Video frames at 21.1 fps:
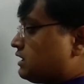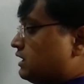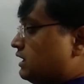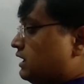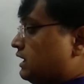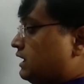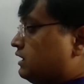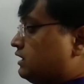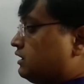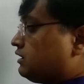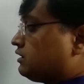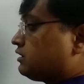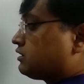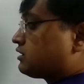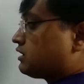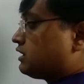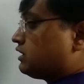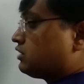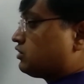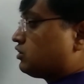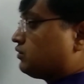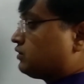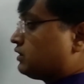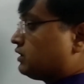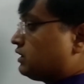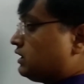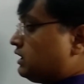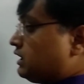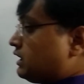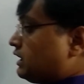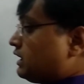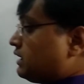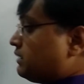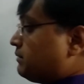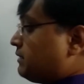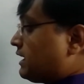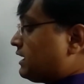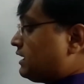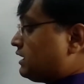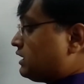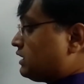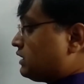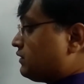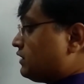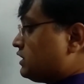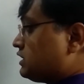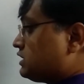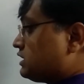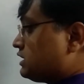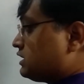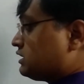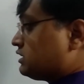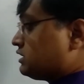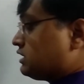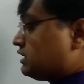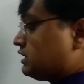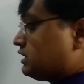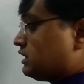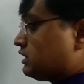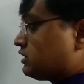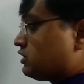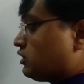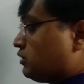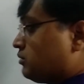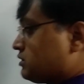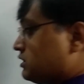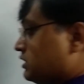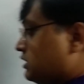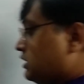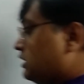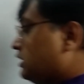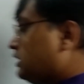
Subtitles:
and strength of the electrical and magnetic field, J.J. Thomson